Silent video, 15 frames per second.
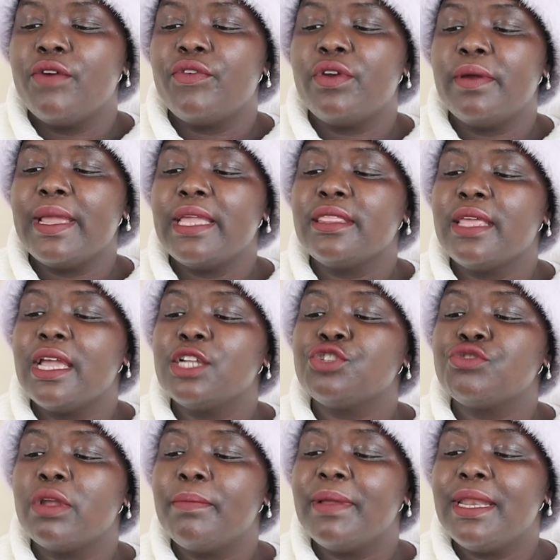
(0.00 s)
Following their
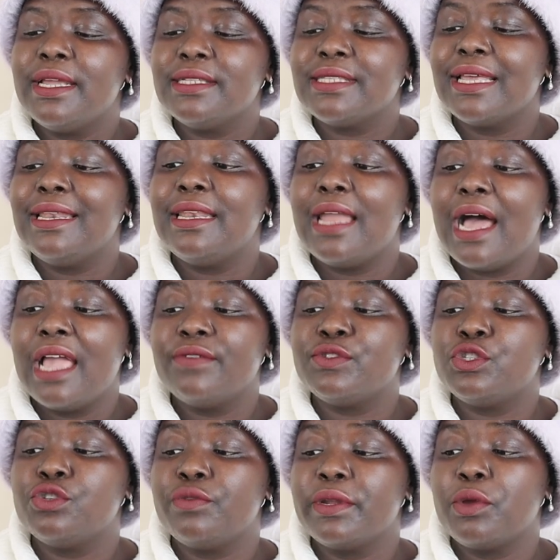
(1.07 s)
turbulent lives
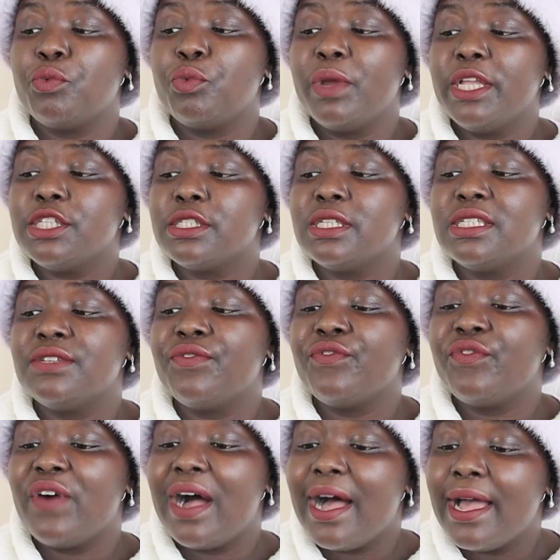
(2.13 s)
during which they
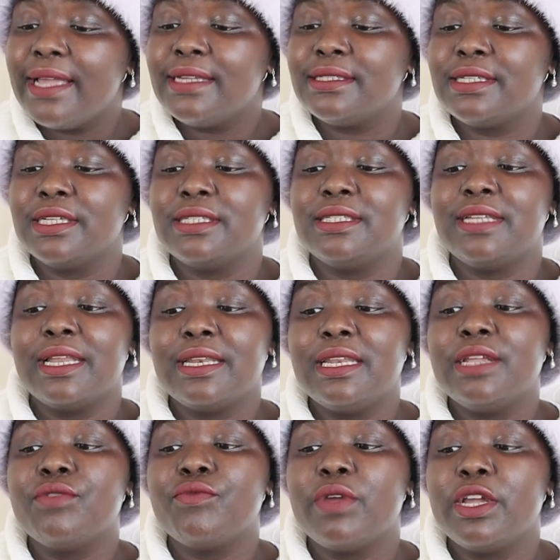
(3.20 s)
defined
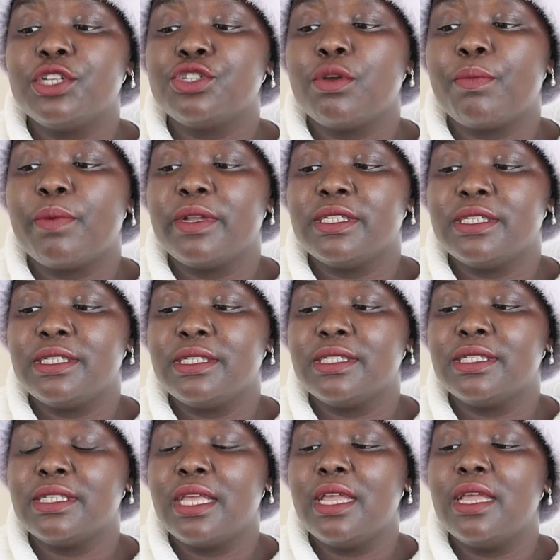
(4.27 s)
deadly racial
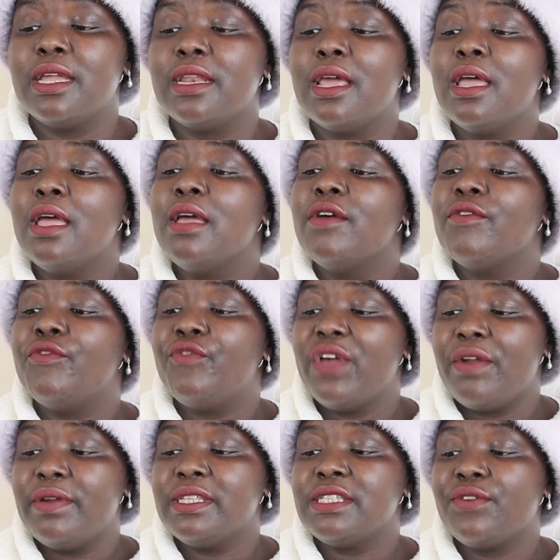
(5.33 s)
prejudice in
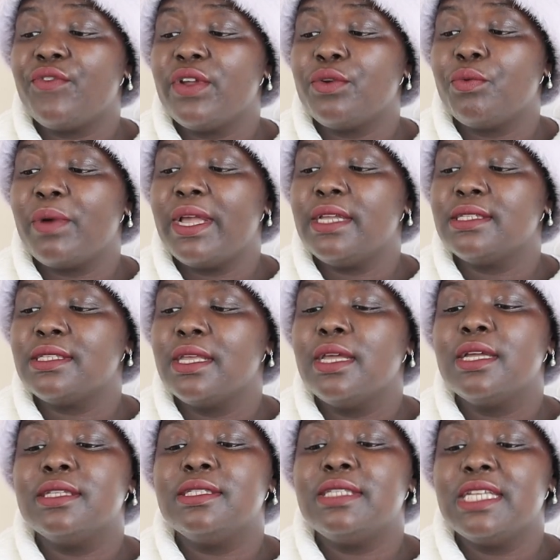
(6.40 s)
very different ways,
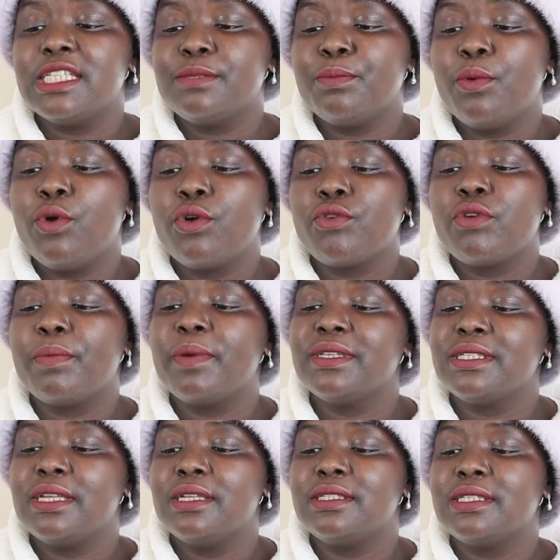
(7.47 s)
this book
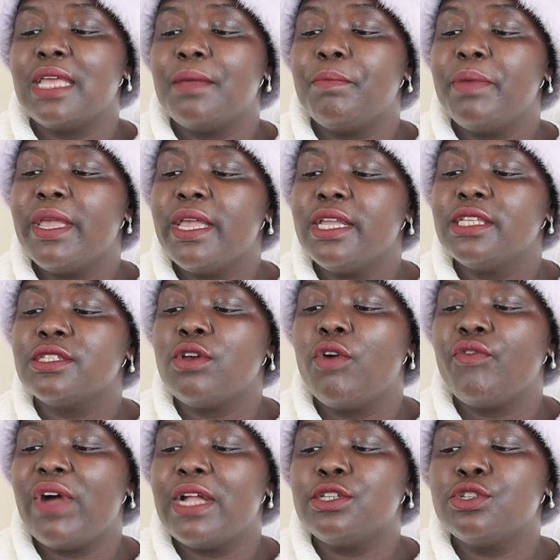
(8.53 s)
represents a piece
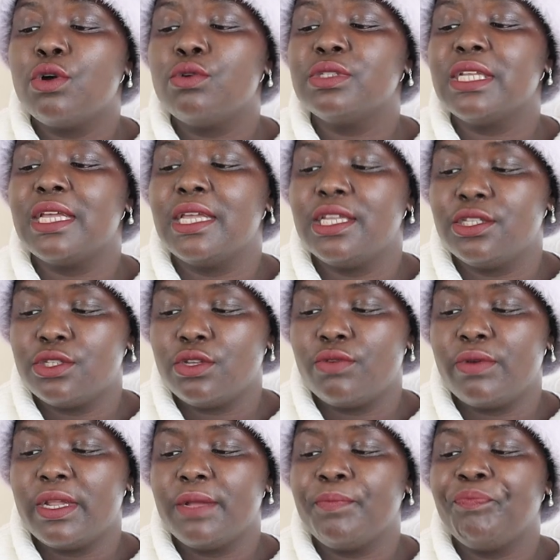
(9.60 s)
of untold
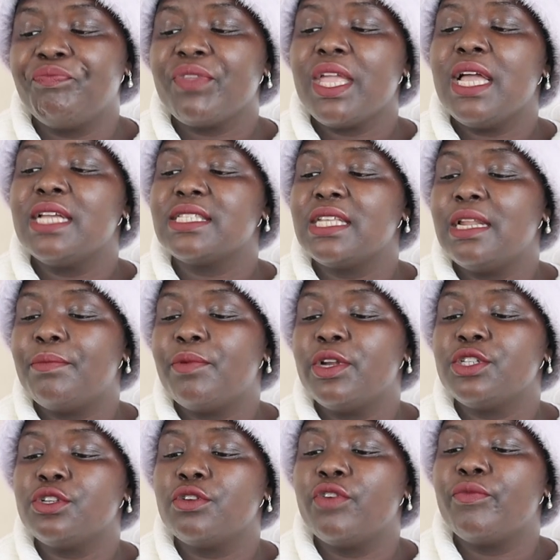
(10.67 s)
history, a
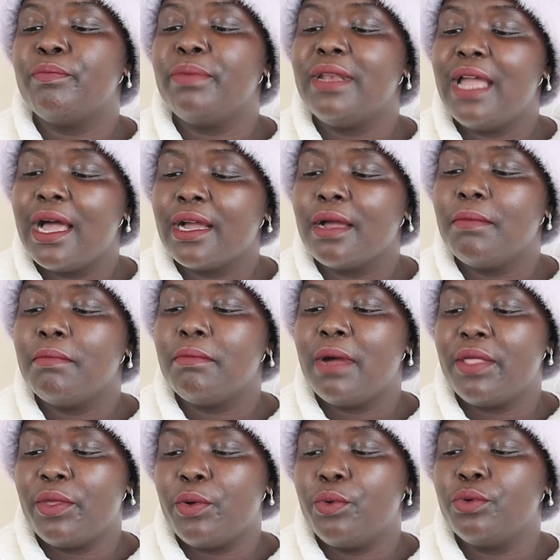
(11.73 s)
celebration of Black
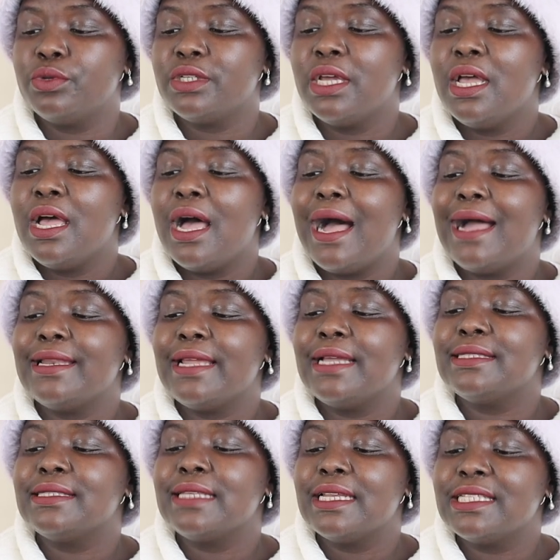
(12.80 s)
motherhood, and
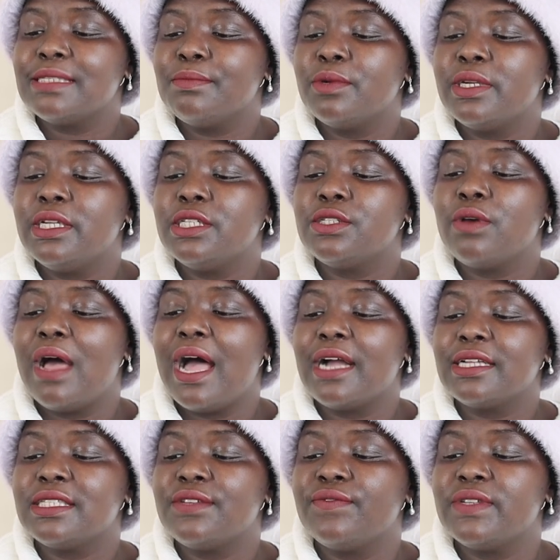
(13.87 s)
a testimony to
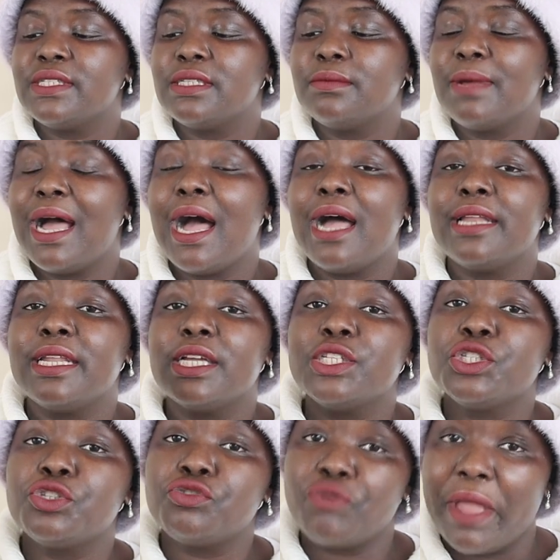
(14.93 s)
activism and
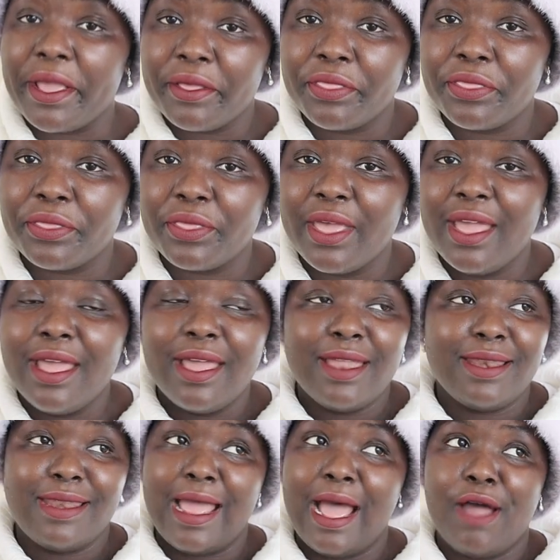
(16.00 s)
strength.
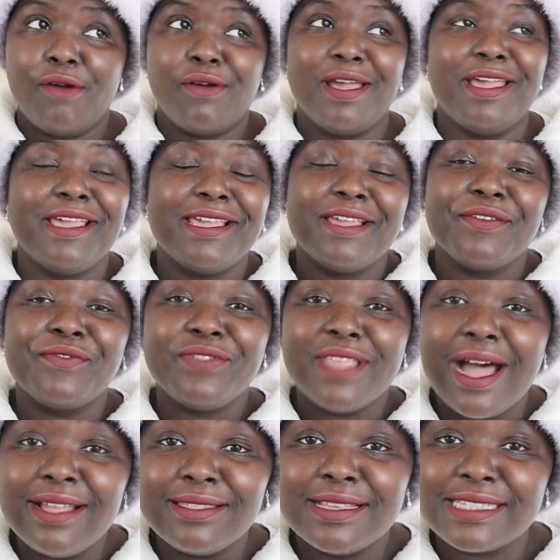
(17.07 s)
Now, if
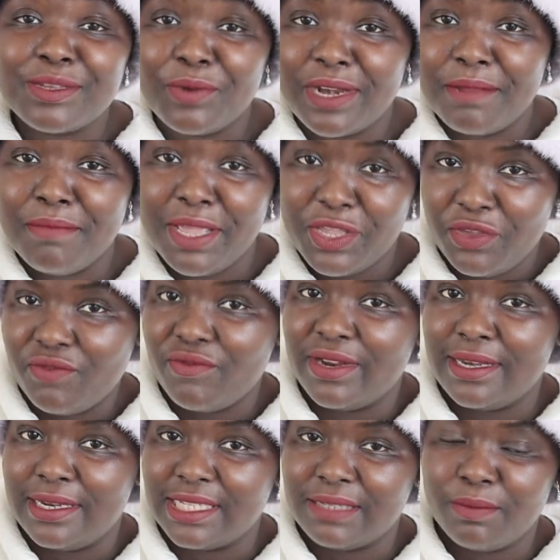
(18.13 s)
that doesn't want to make you
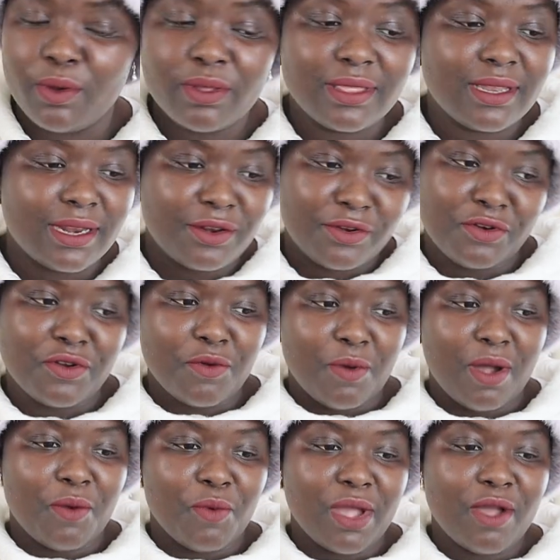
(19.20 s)
read this book, then I don't know
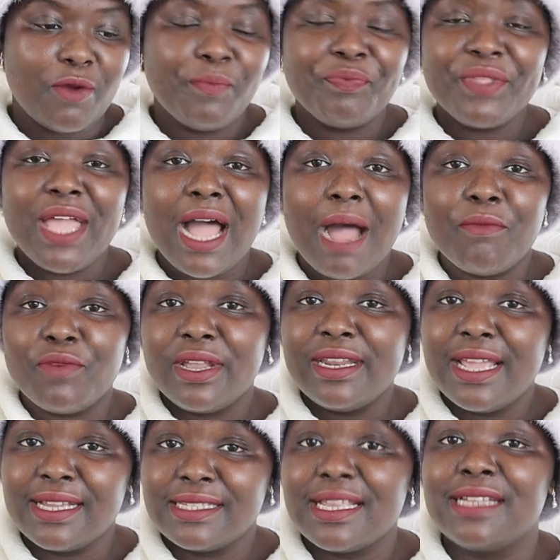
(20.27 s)
what will. I'm
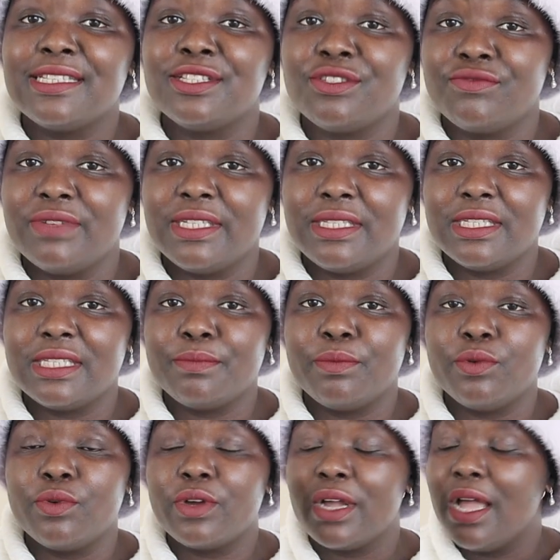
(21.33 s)
really excited to read this
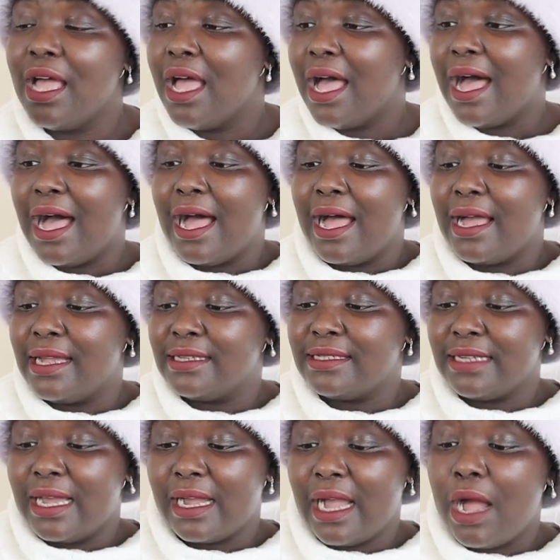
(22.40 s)
book
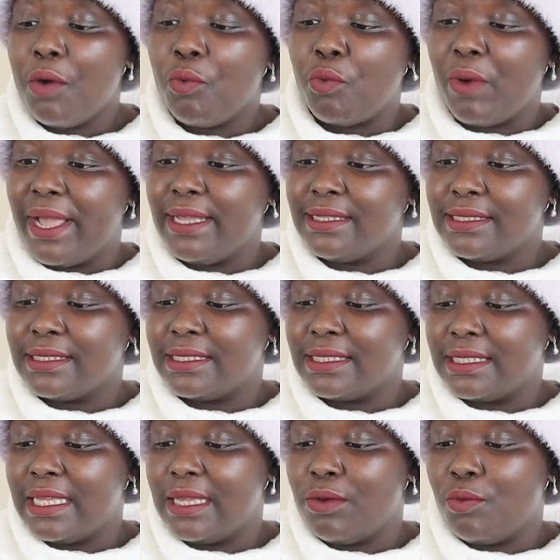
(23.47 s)
and I can't wait to
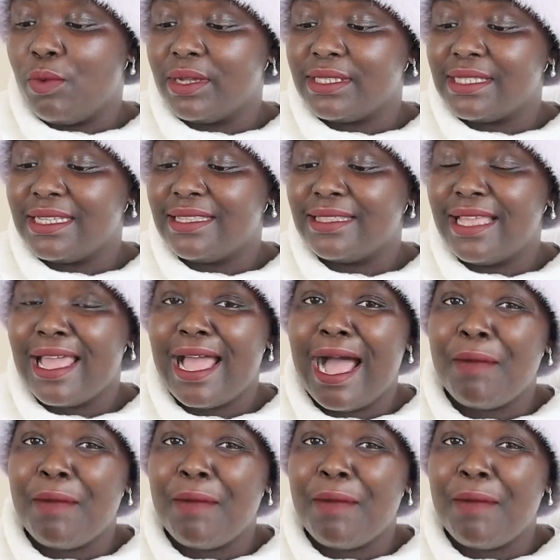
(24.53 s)
see what's in there.